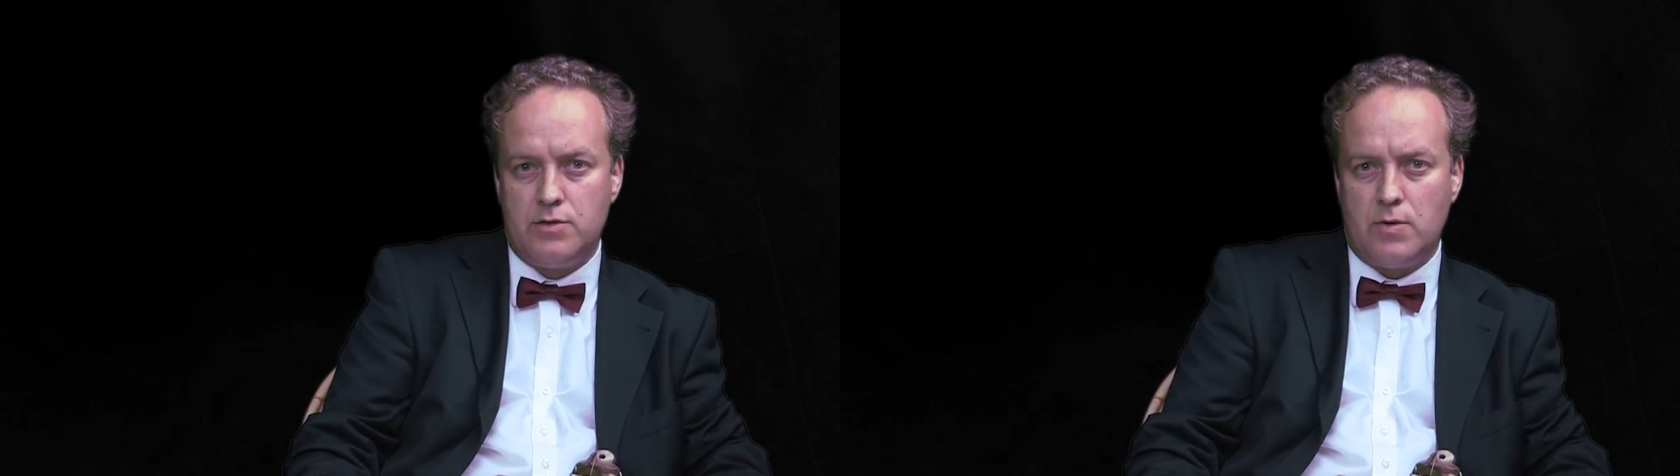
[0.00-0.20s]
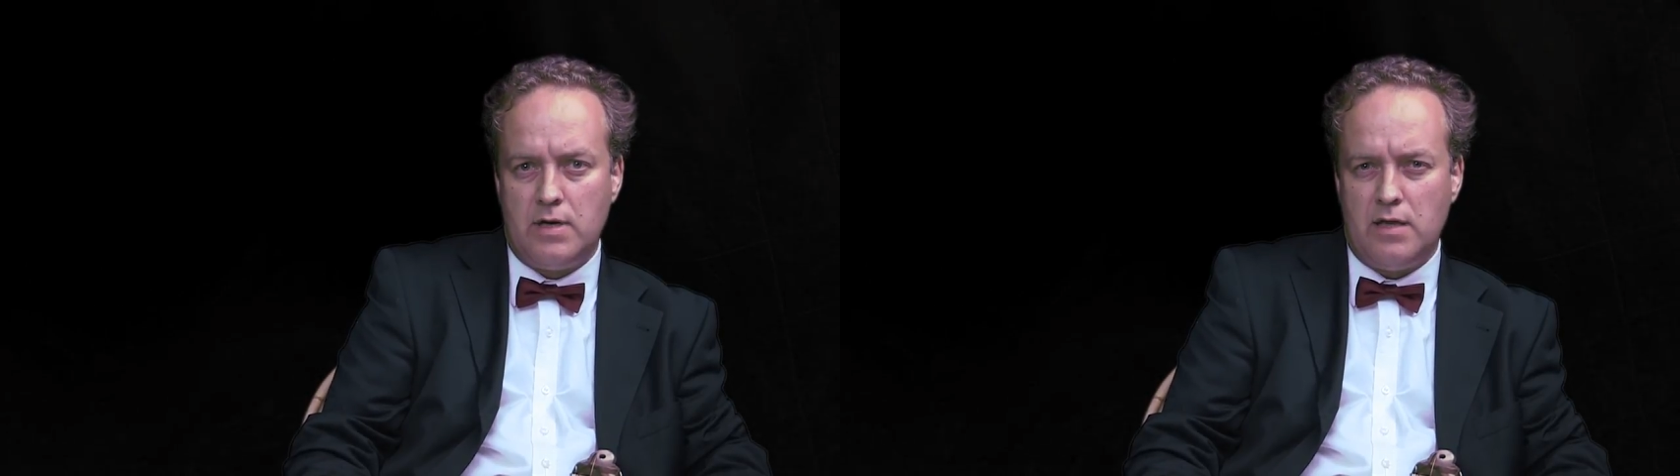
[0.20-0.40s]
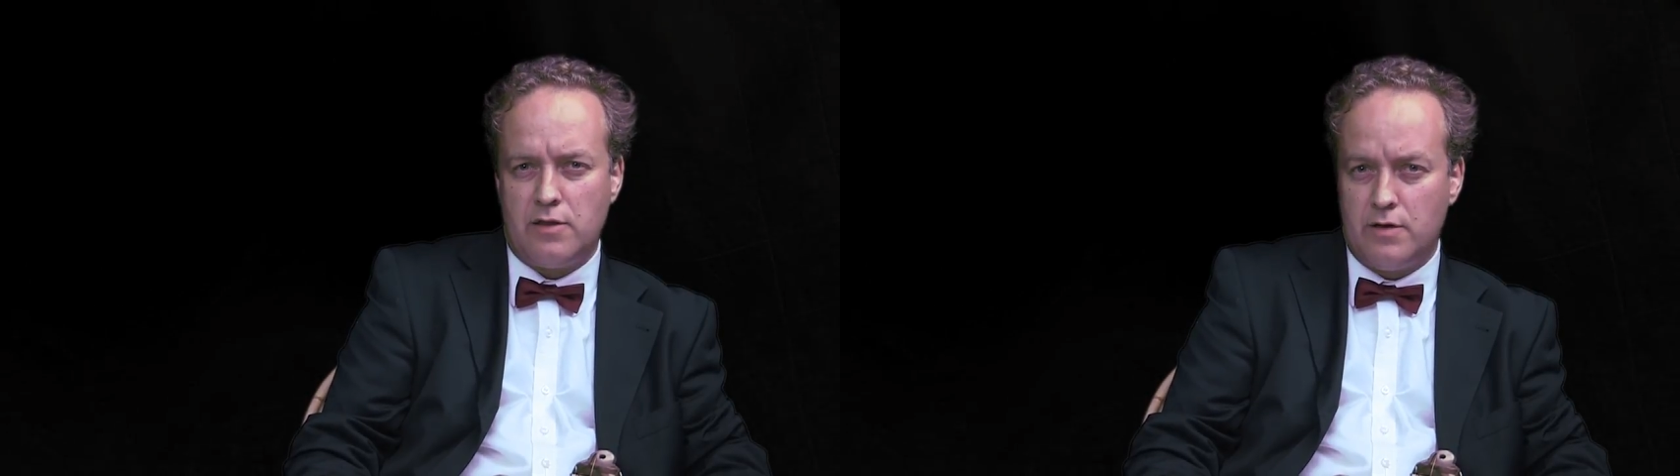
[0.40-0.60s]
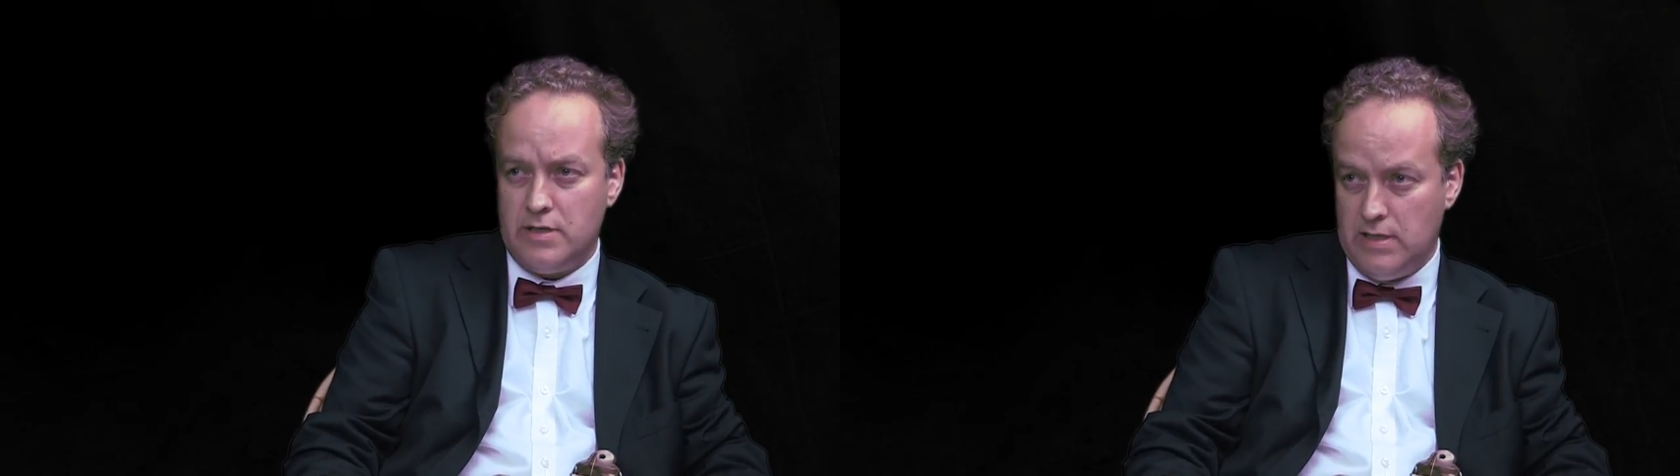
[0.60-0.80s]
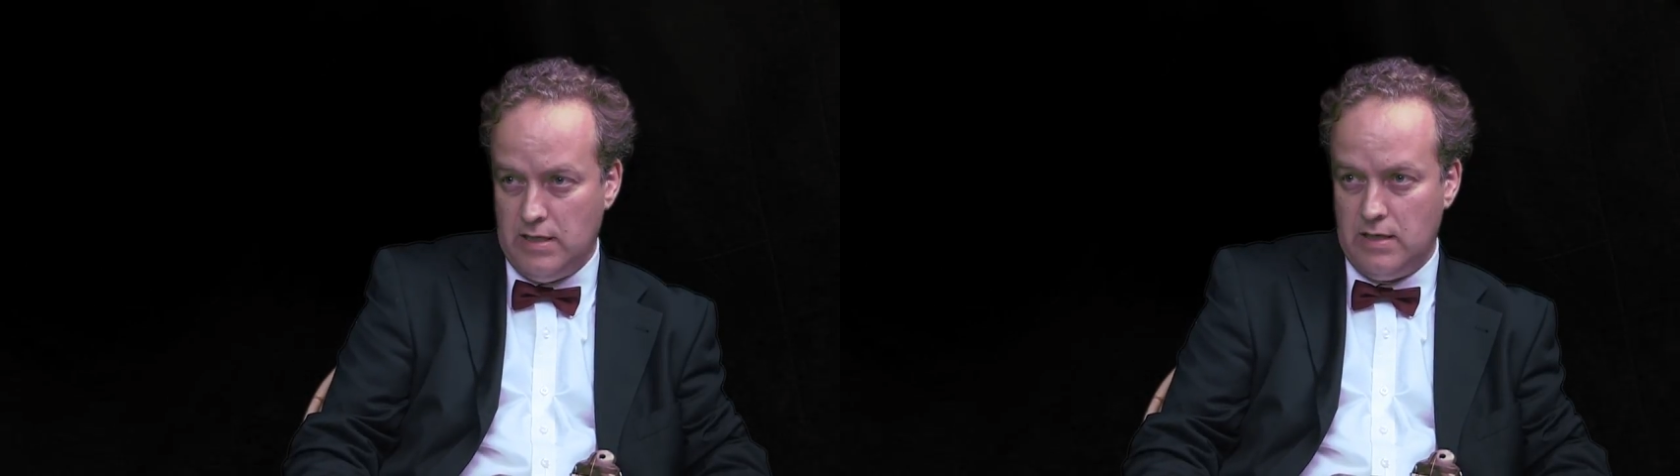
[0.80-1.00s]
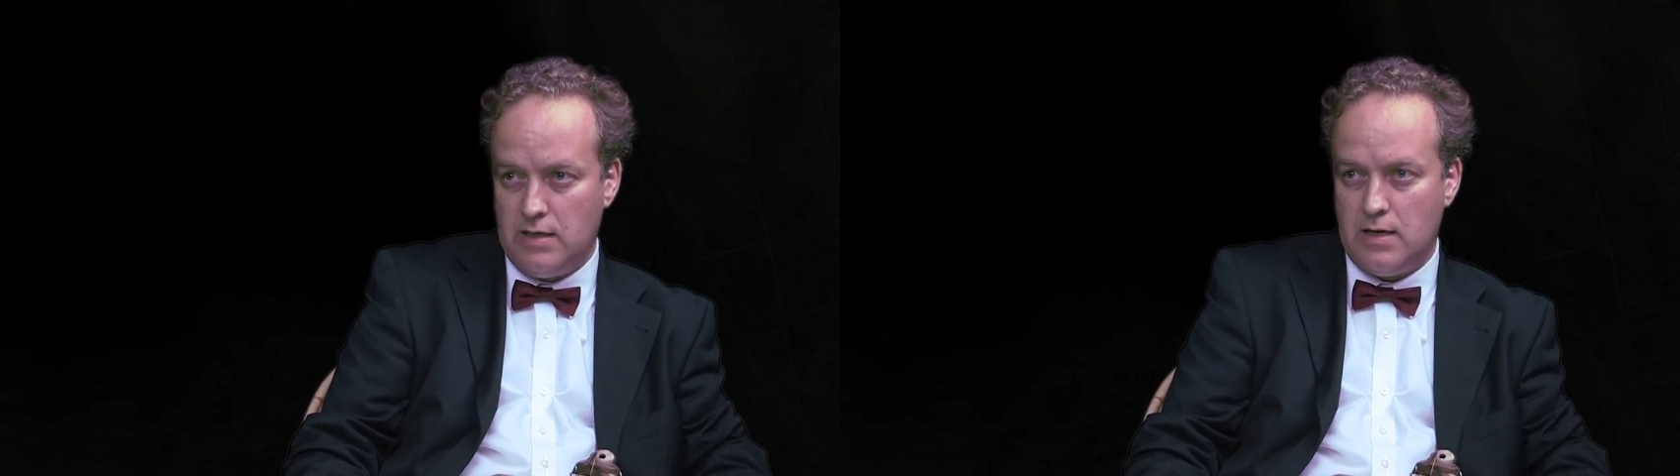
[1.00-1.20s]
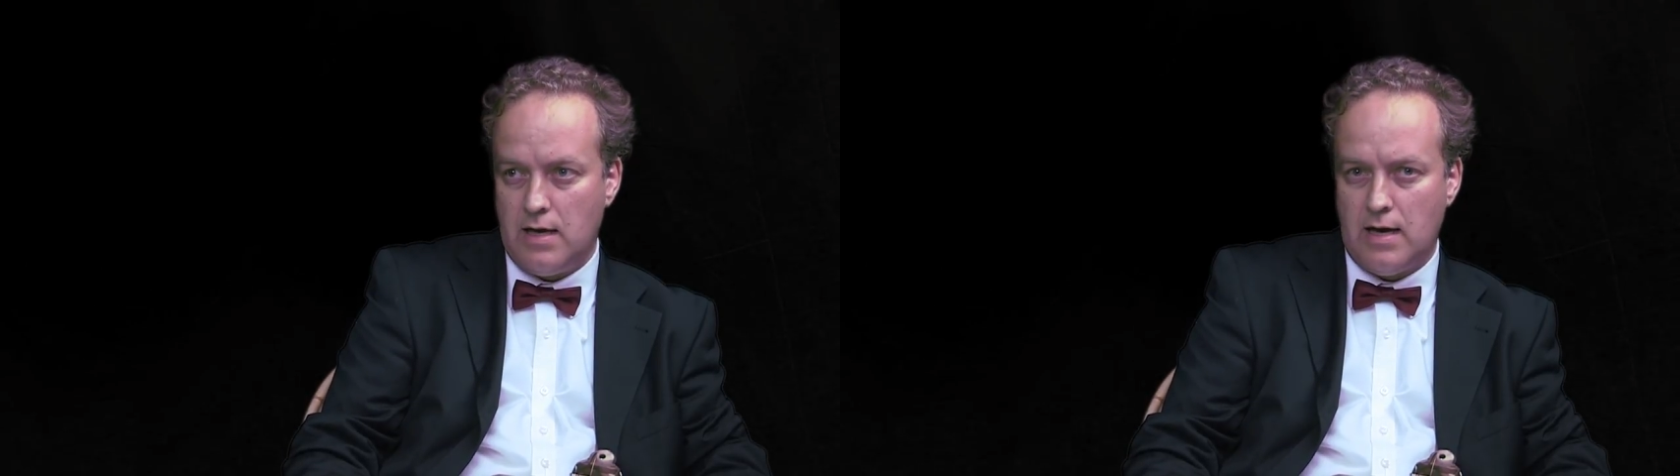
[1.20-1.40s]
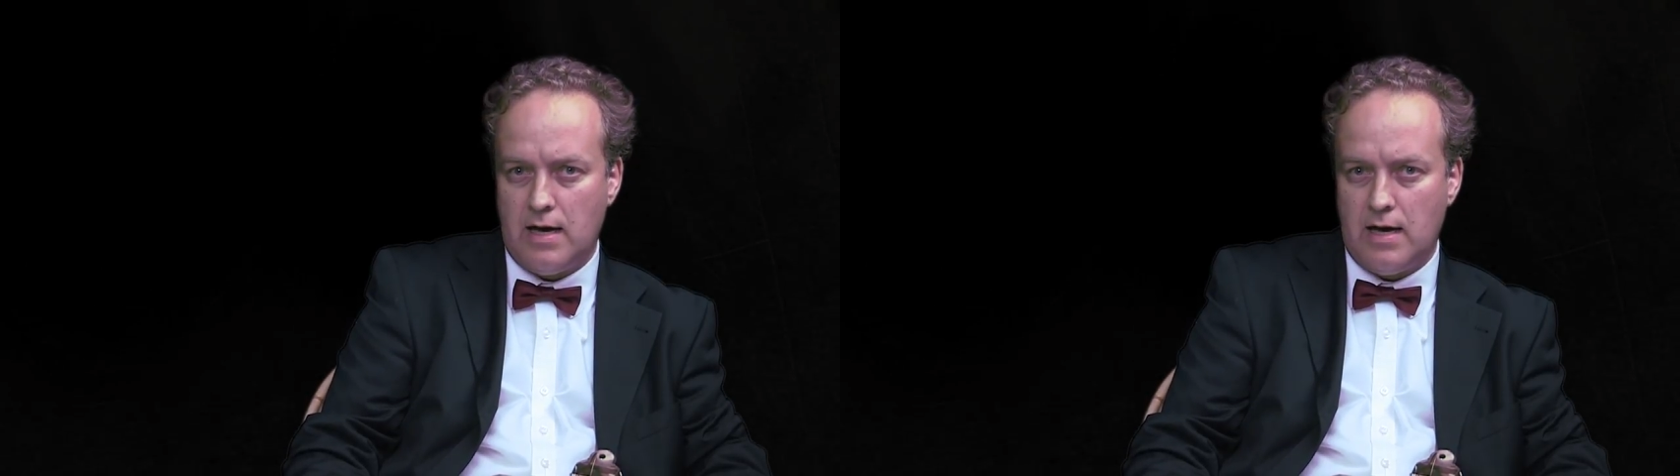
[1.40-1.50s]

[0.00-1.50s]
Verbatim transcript: 2013